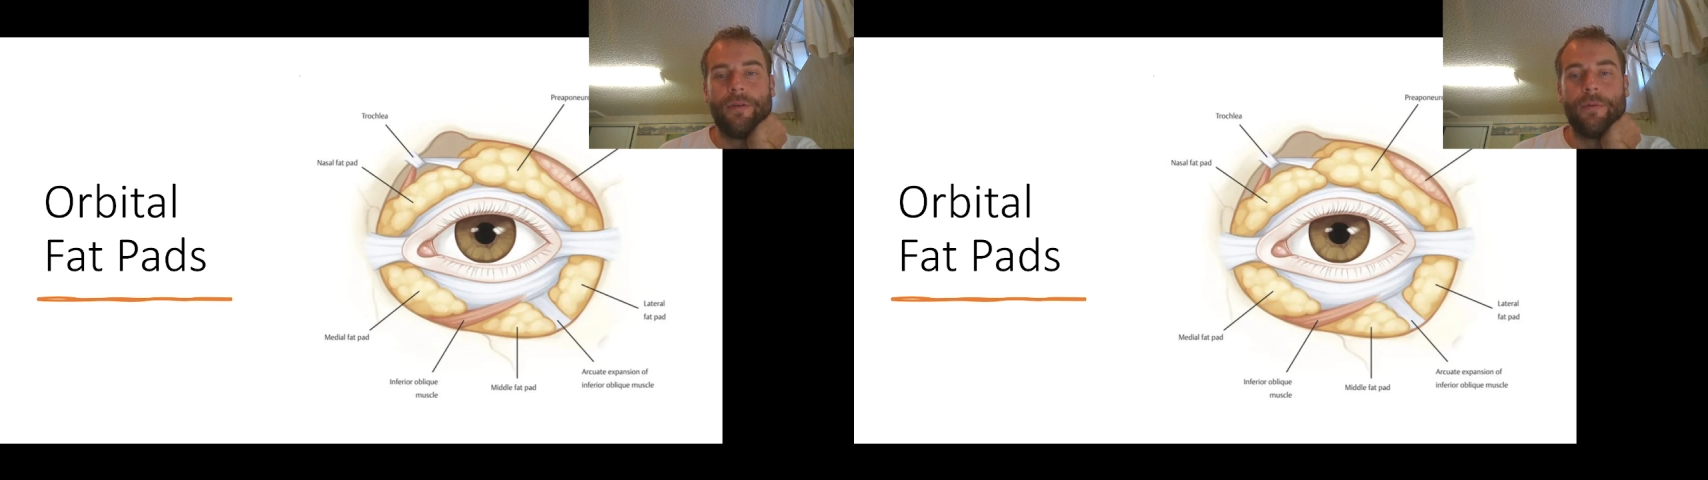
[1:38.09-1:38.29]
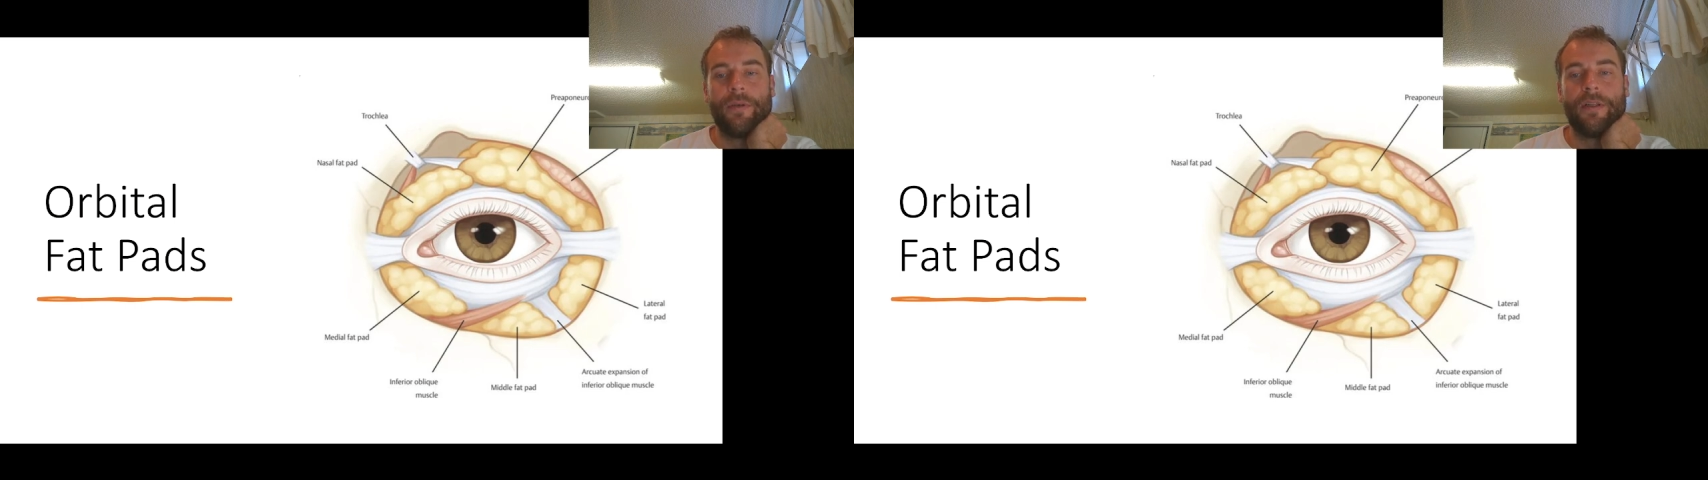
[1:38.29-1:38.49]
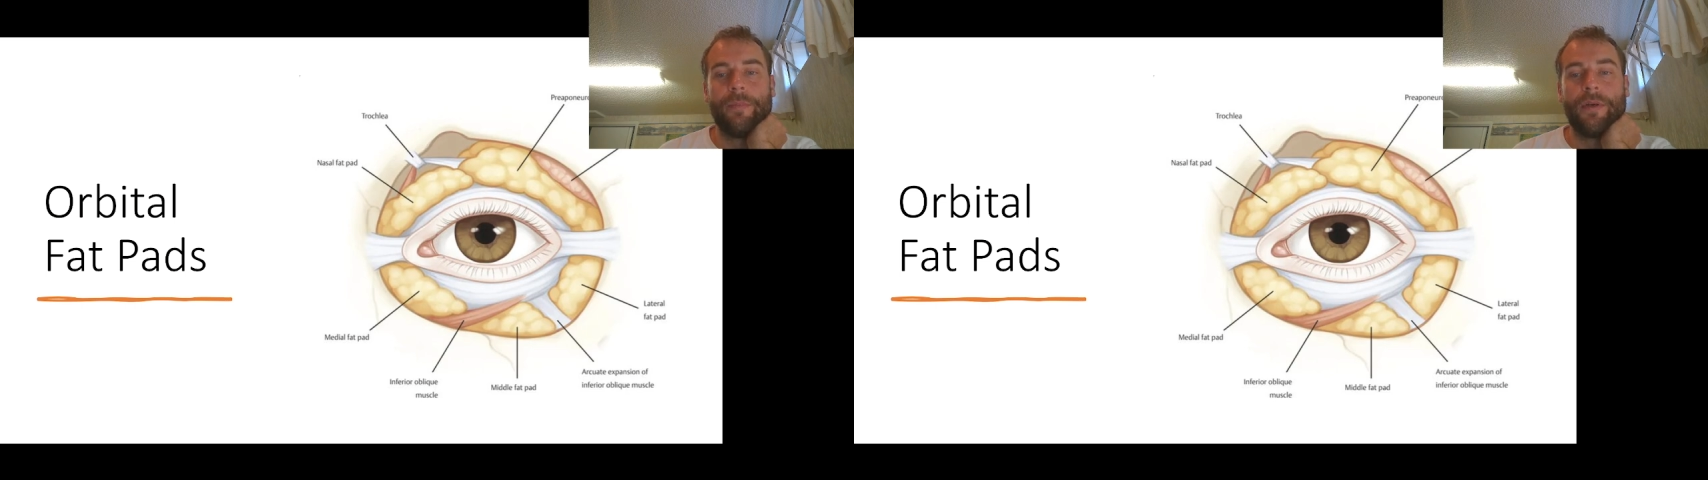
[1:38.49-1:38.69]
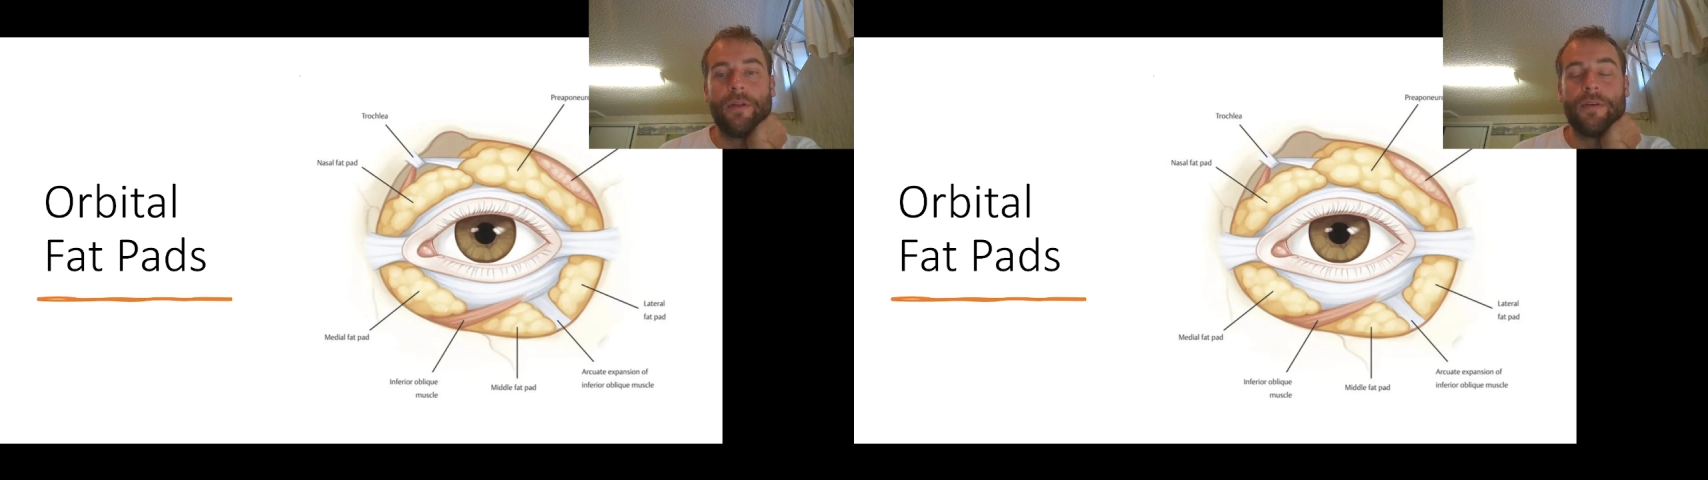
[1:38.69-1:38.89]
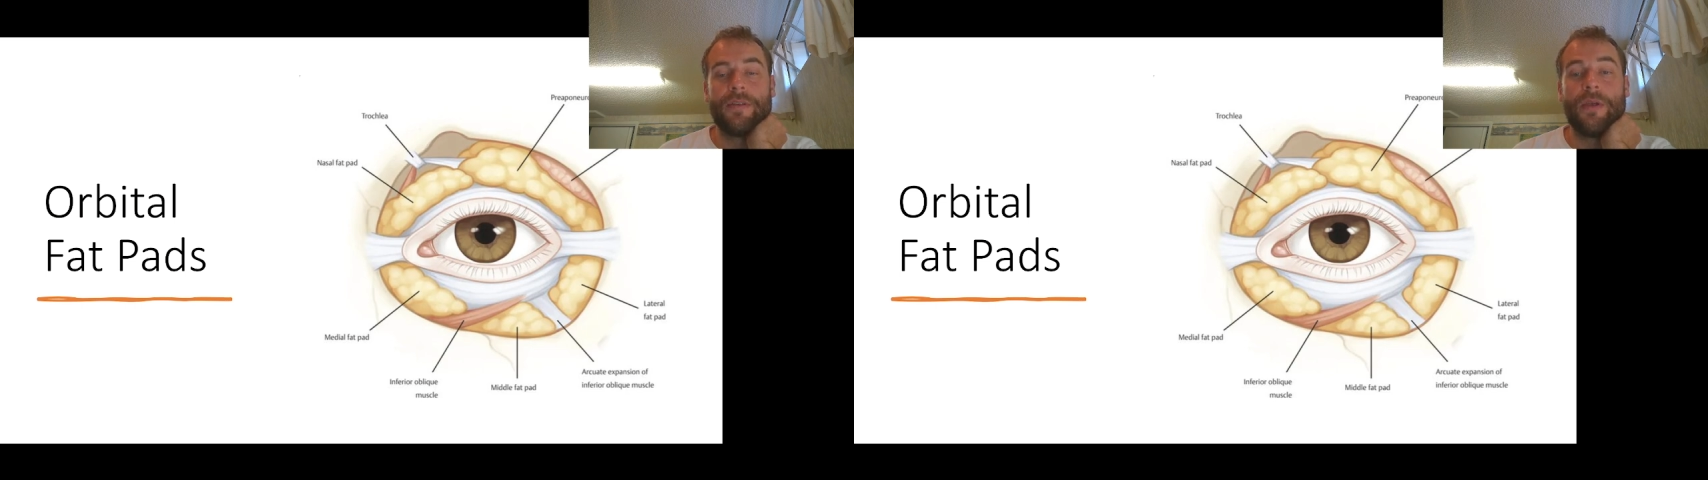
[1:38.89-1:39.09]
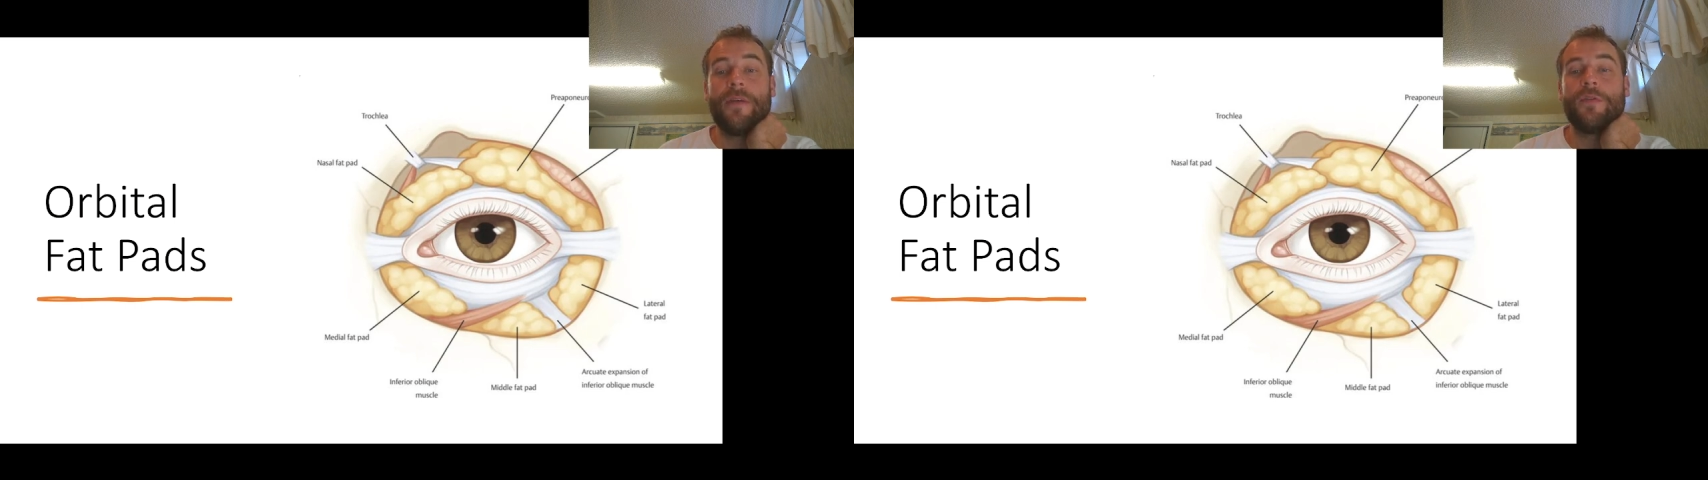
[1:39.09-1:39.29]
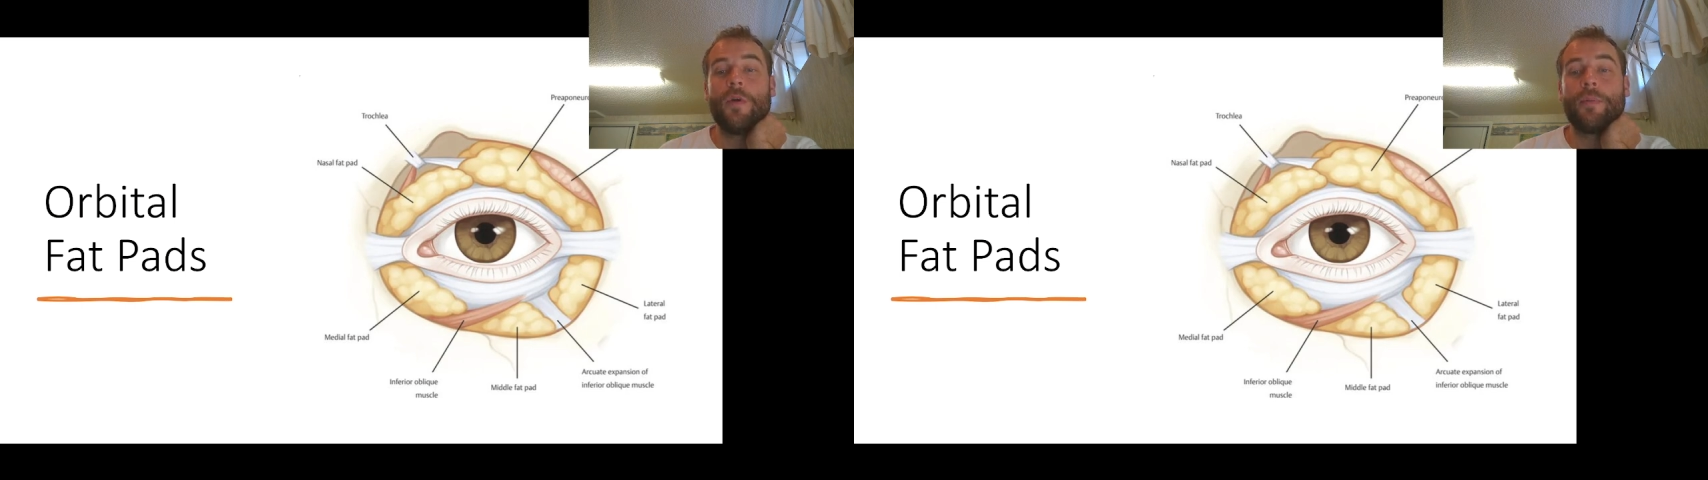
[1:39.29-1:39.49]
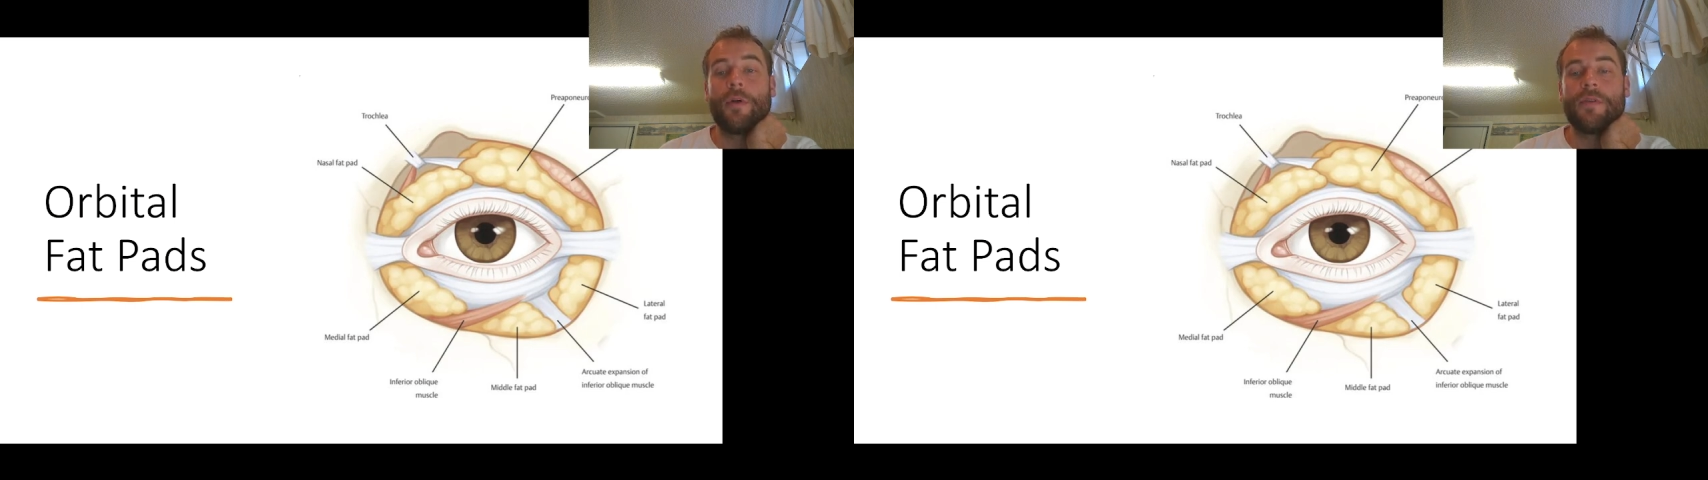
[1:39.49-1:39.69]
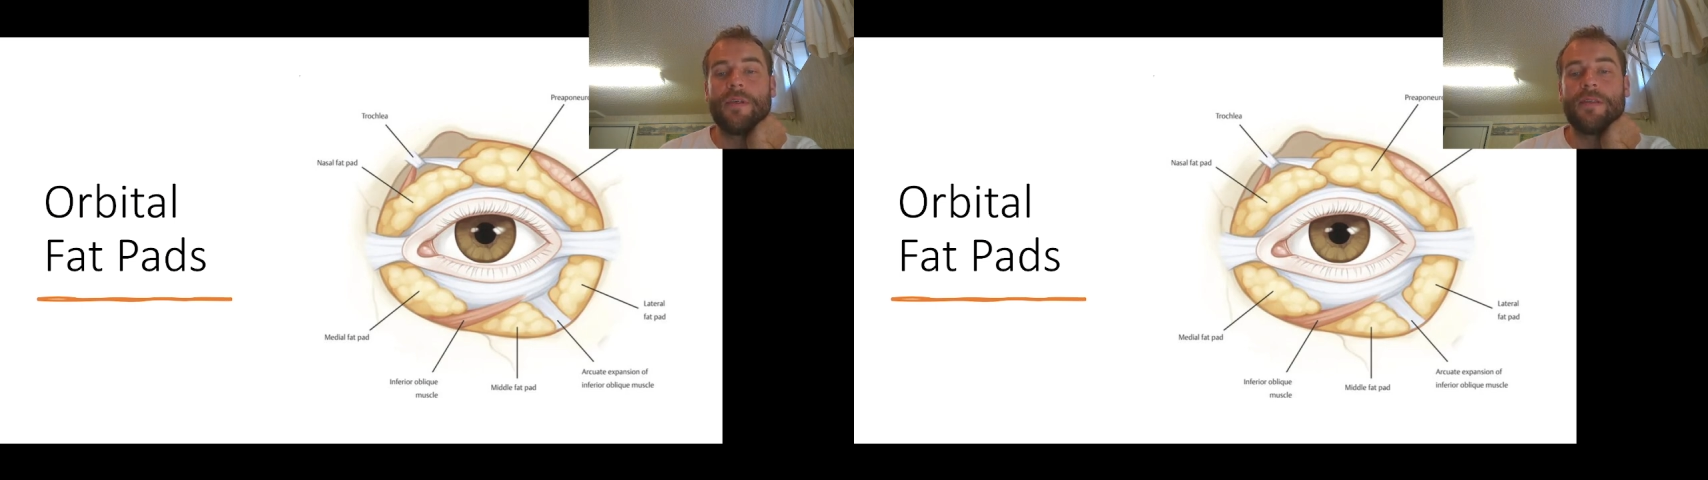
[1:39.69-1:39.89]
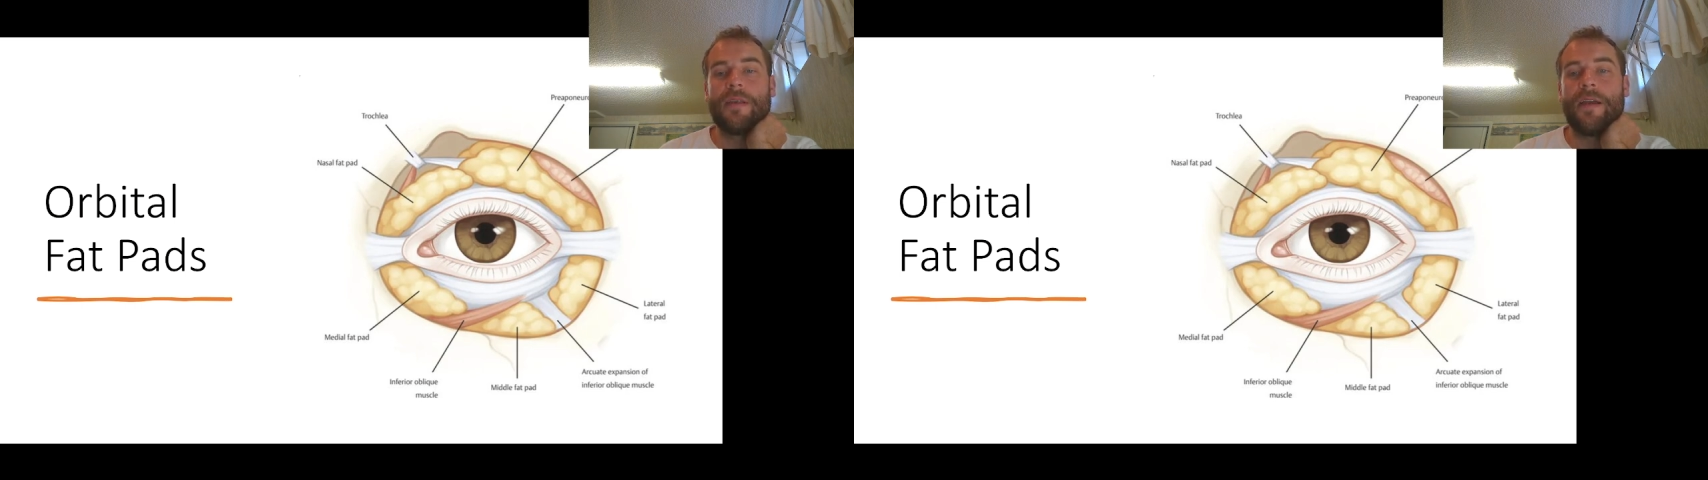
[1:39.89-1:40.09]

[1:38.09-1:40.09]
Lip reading: You would clip into those. You have two approaches.